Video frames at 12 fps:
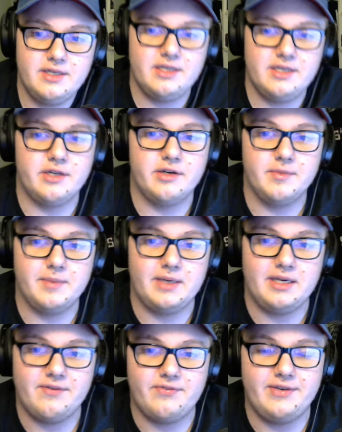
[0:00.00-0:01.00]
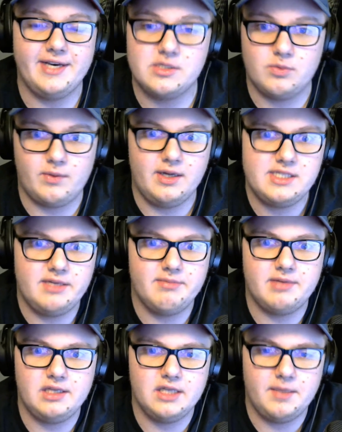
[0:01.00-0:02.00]
You know what I mean? If you guys want
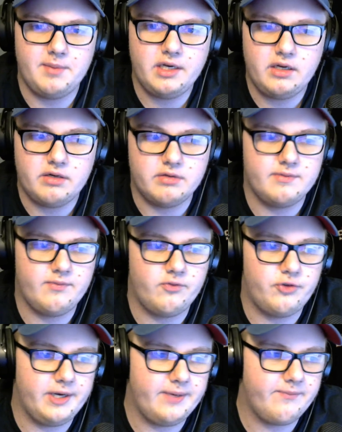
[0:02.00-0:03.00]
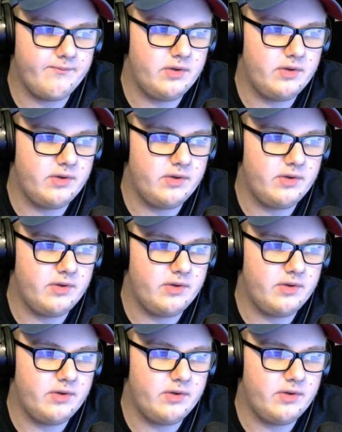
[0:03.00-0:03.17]
something, let me know, right?